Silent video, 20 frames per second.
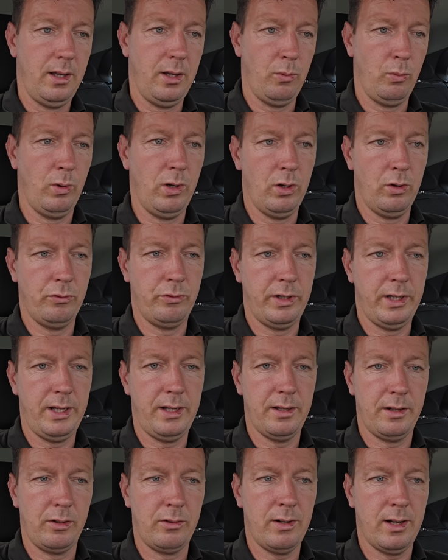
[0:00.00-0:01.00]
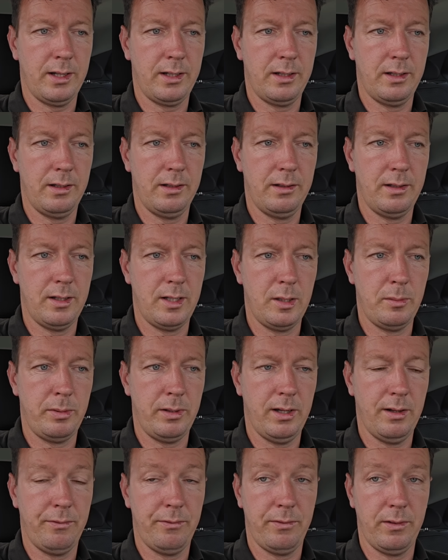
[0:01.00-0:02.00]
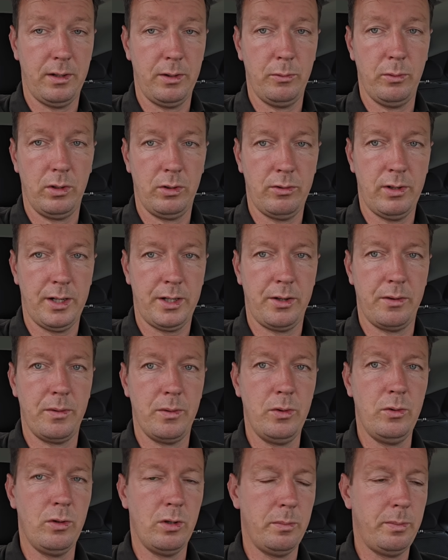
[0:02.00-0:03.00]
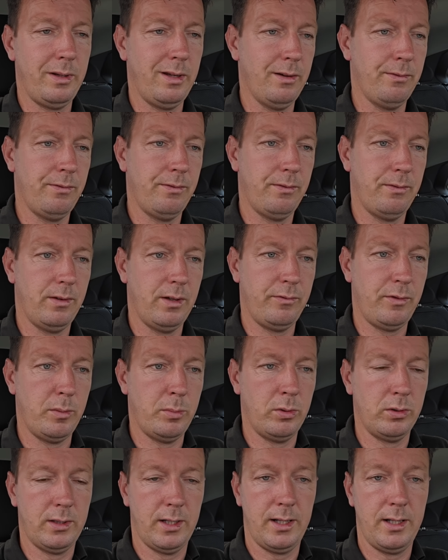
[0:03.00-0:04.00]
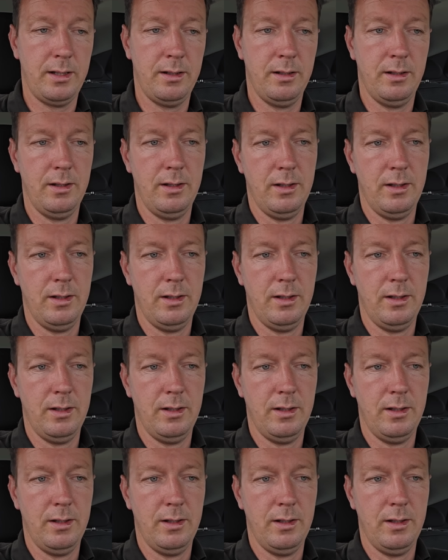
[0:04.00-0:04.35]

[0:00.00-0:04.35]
it will overheat and crack the D P F, and it will crack your new D P F if you put that in.